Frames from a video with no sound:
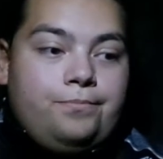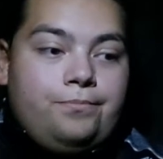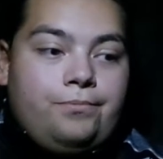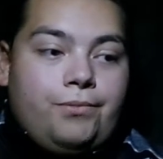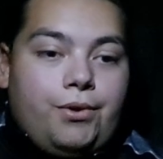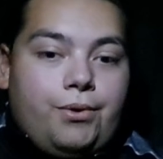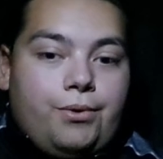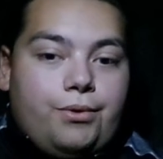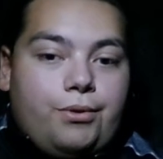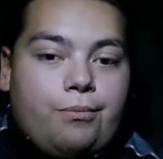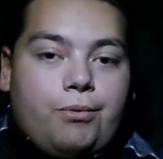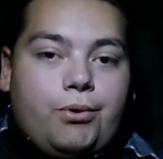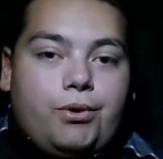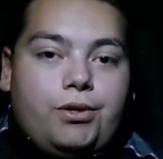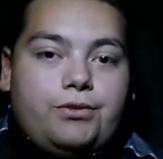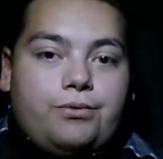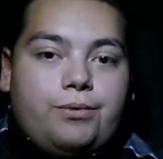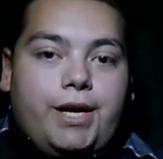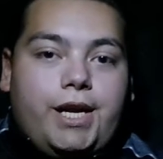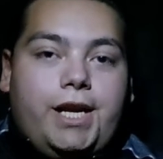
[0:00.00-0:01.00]
No, the more
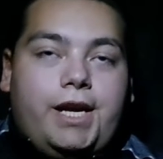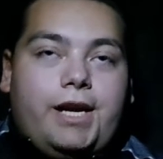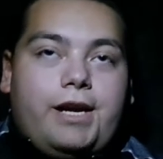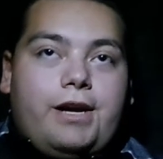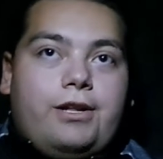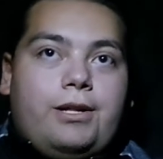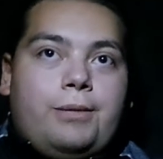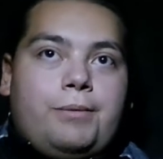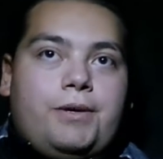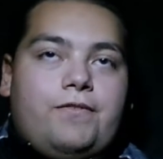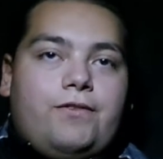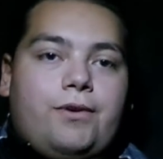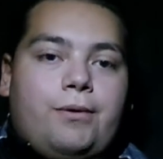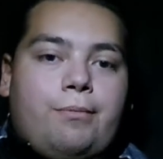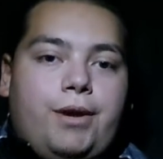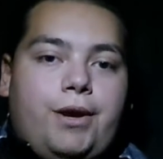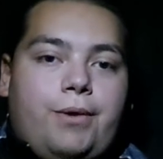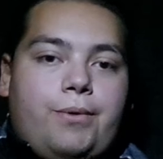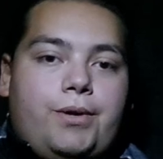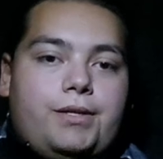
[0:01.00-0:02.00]
draining element for
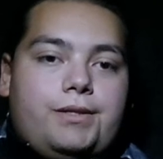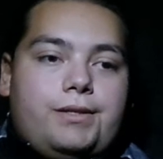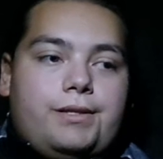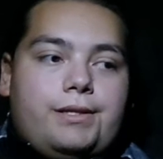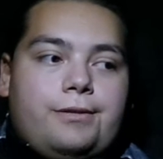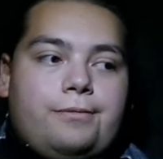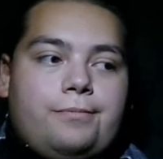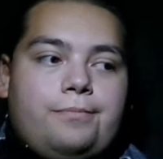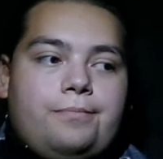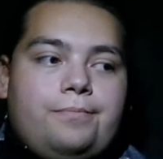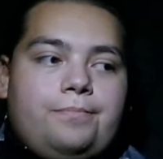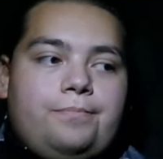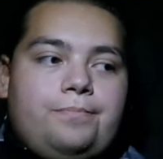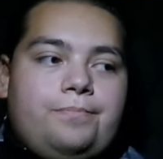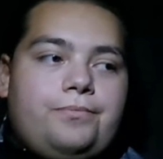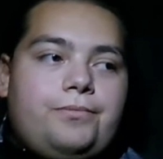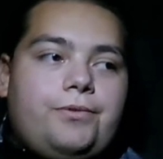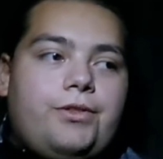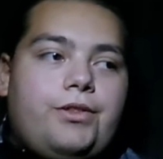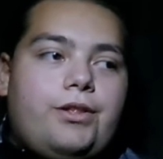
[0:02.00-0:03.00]
me was
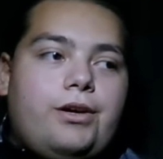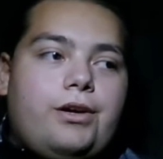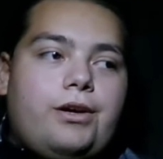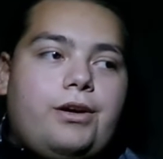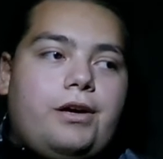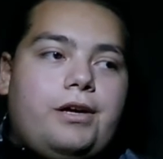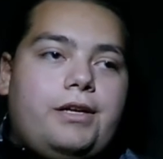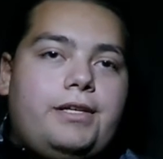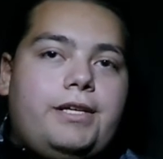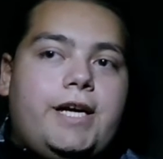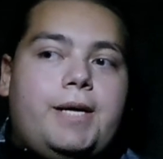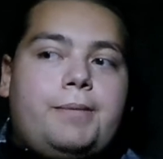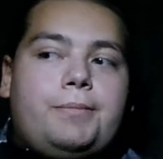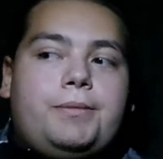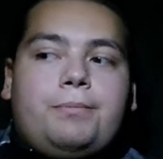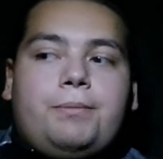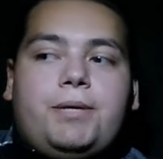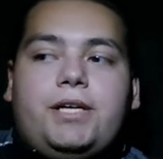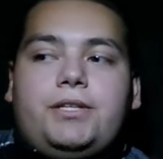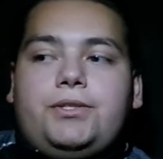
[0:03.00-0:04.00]
the goddamn
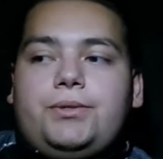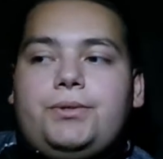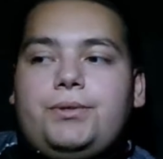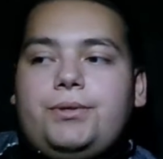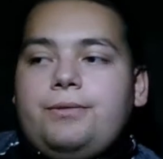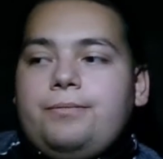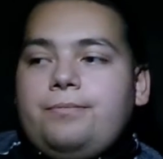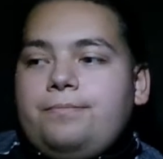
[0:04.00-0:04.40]
special.